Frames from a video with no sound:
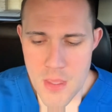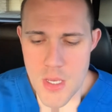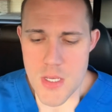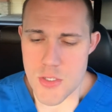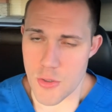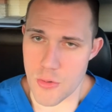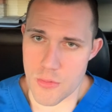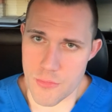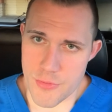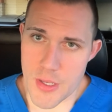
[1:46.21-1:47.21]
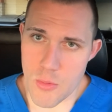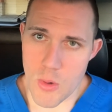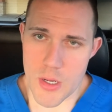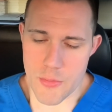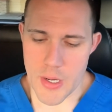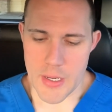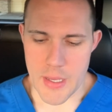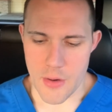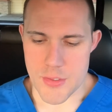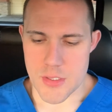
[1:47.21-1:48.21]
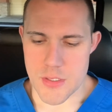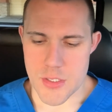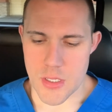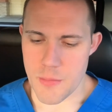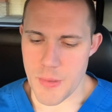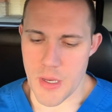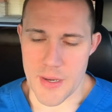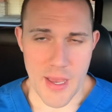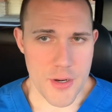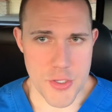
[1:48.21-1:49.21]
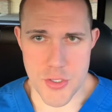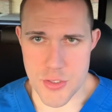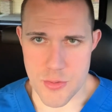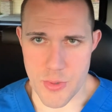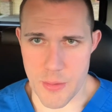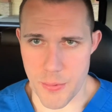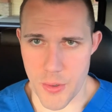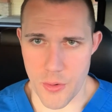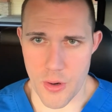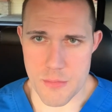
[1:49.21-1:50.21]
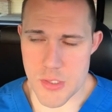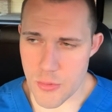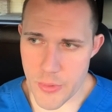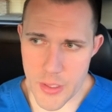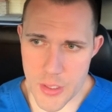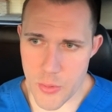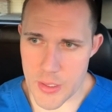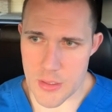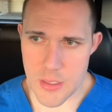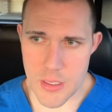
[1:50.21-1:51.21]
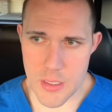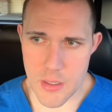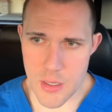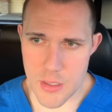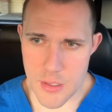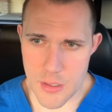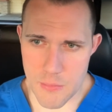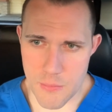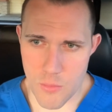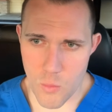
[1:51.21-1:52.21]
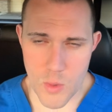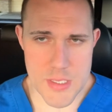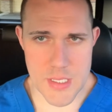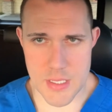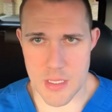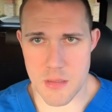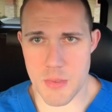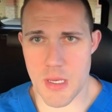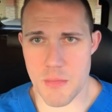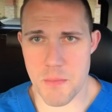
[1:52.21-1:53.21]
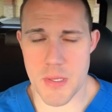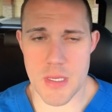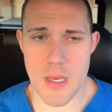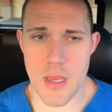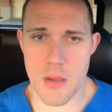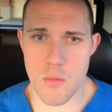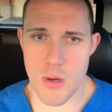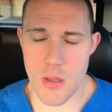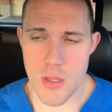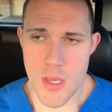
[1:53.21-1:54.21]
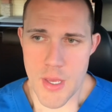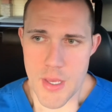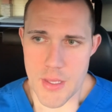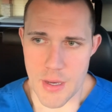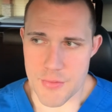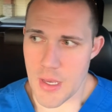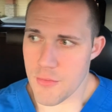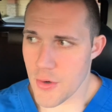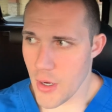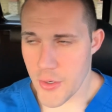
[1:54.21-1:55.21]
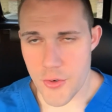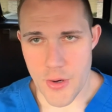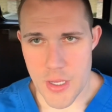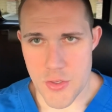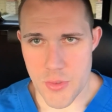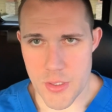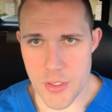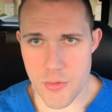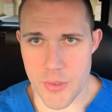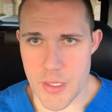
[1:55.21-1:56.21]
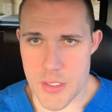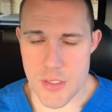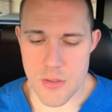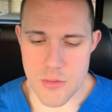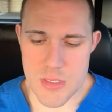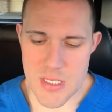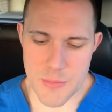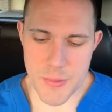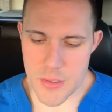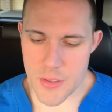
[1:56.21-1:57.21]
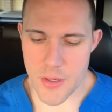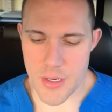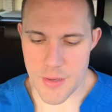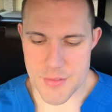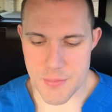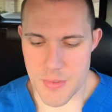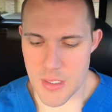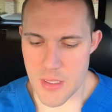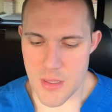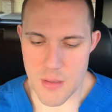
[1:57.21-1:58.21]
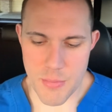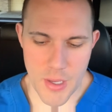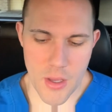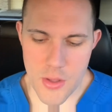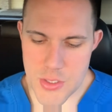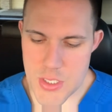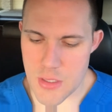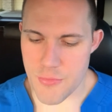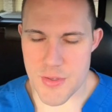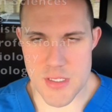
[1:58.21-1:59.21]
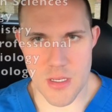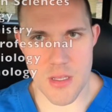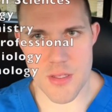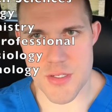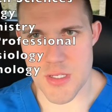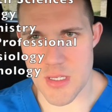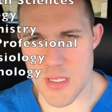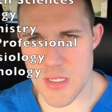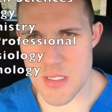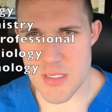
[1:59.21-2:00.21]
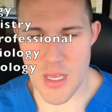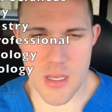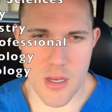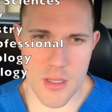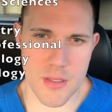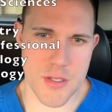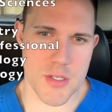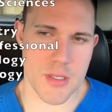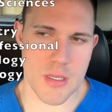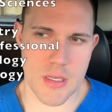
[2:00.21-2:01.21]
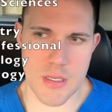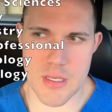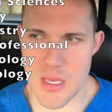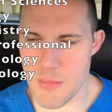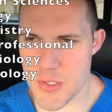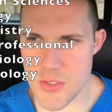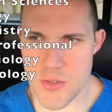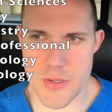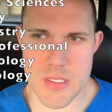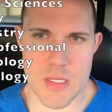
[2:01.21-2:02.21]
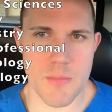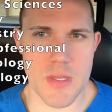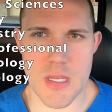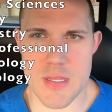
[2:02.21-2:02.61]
So video 1 right now is just going to be on how to choose the right program. So really quickly, what does it take to become a PA? Well, you have to have your undergraduate degree. So typically you're going to have something in the biology, physiology, psychology, chemistry, something in the